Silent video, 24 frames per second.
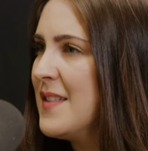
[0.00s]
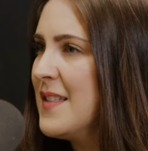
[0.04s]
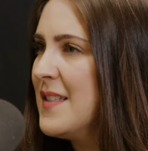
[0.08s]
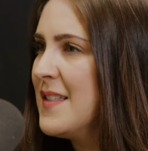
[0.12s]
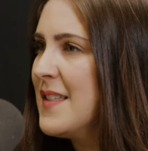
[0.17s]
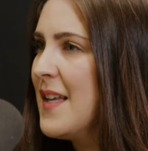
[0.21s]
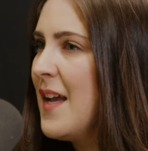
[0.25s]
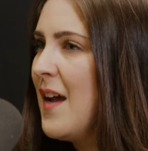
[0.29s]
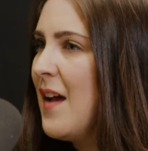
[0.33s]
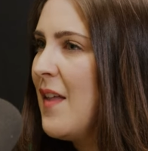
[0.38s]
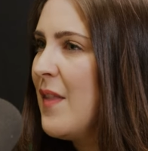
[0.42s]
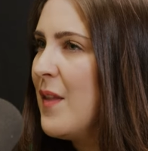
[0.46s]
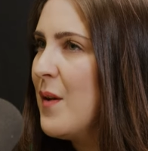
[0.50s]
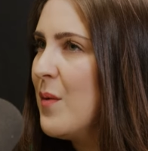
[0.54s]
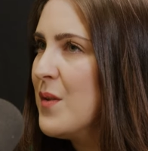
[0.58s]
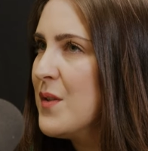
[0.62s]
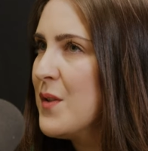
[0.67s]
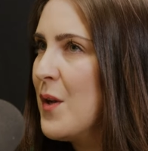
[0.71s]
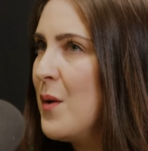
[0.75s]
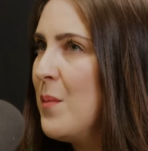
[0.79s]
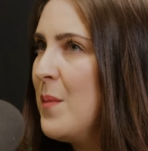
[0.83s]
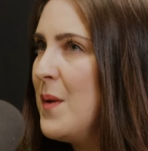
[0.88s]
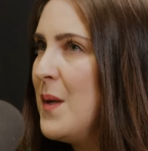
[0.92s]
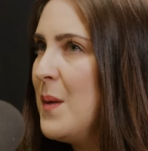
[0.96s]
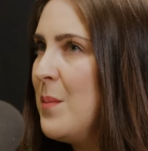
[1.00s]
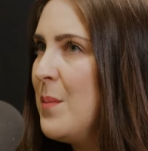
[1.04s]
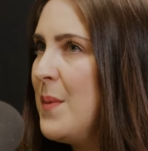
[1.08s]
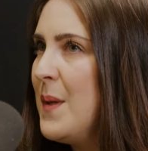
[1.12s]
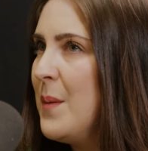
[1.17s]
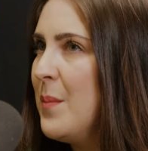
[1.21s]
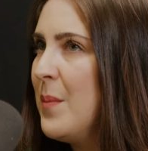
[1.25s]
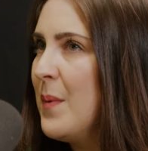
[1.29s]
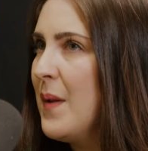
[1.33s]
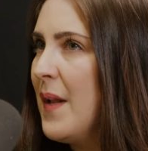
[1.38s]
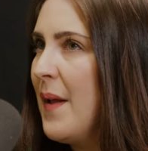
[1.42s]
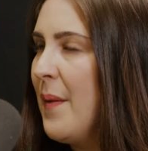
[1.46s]
because there are so many
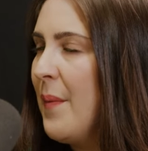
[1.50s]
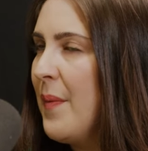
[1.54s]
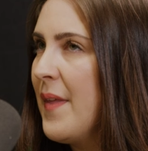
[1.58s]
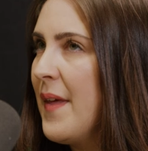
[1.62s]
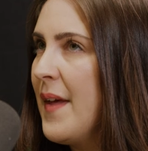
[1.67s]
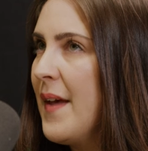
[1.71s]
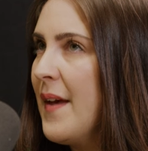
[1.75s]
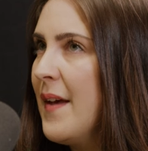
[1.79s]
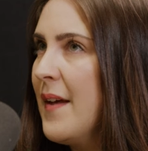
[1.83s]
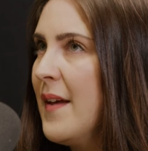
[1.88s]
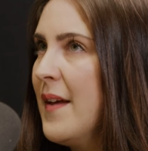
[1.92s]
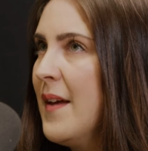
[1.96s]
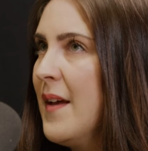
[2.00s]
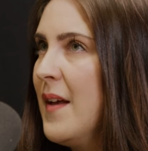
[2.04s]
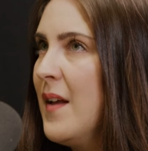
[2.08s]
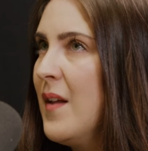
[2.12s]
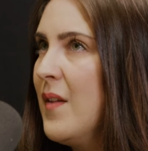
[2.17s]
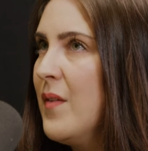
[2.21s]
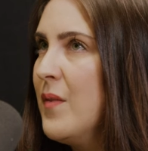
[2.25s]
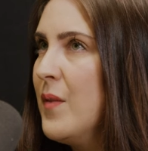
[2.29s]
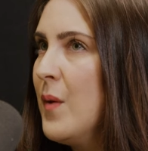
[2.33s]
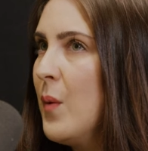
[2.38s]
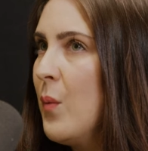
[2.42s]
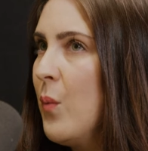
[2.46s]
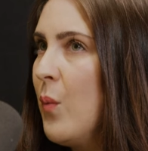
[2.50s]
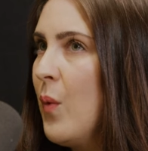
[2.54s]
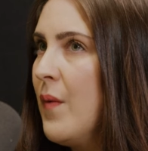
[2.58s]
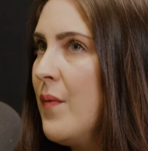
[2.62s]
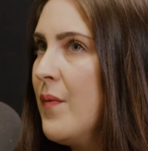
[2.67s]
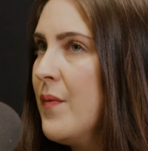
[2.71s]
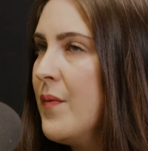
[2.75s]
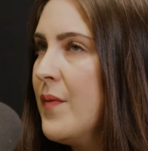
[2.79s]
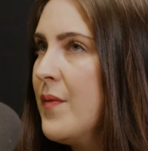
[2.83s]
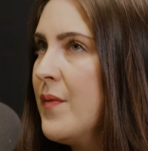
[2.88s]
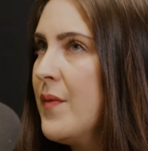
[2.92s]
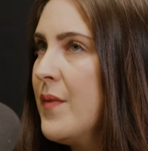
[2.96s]
people out there that
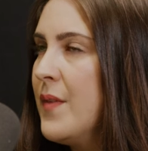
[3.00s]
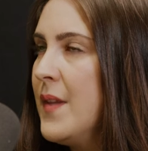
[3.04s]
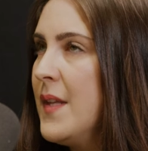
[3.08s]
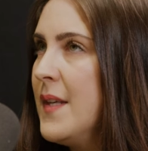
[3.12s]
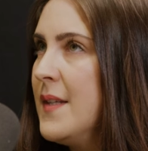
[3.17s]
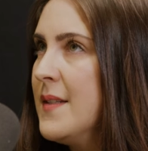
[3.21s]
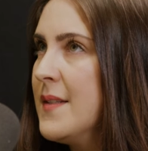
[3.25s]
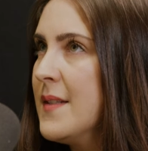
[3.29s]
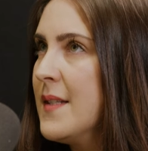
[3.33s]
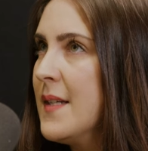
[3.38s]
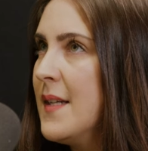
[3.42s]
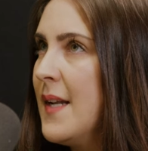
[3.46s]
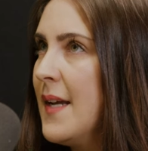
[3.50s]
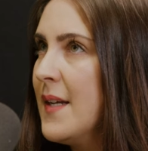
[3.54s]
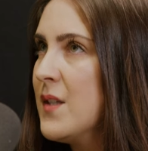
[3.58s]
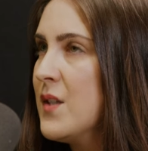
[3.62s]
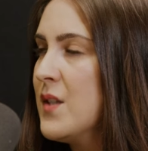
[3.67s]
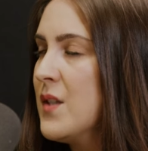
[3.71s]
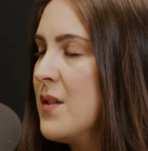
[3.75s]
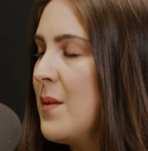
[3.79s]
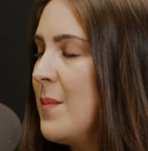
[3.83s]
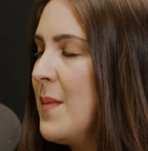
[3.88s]
want these connections.